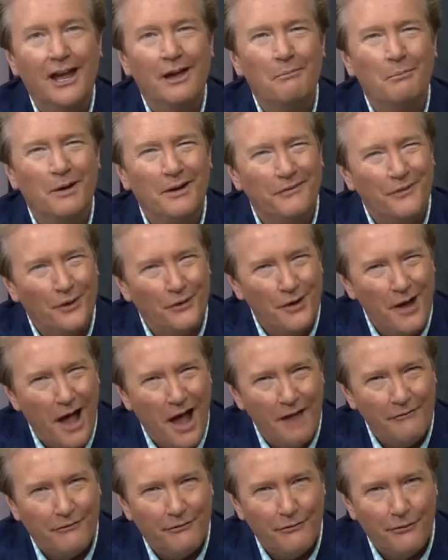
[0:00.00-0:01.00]
but if you're
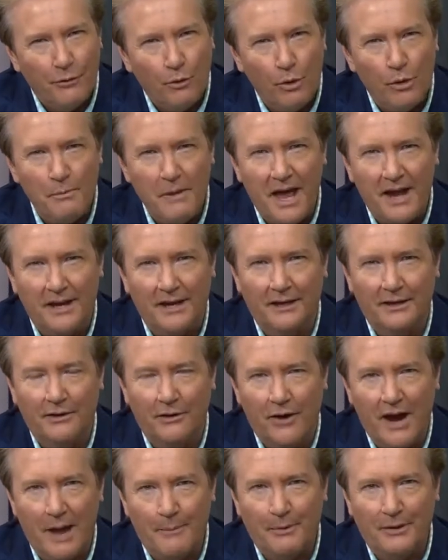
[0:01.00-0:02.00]
not formatting
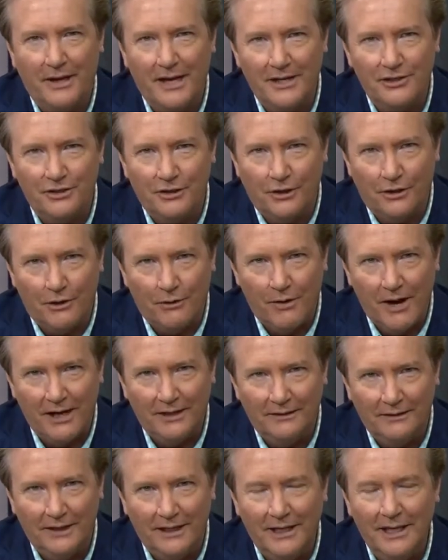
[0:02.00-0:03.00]
your application
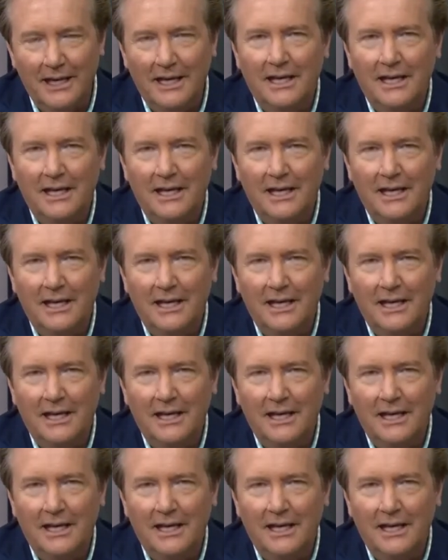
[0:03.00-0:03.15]
correctly,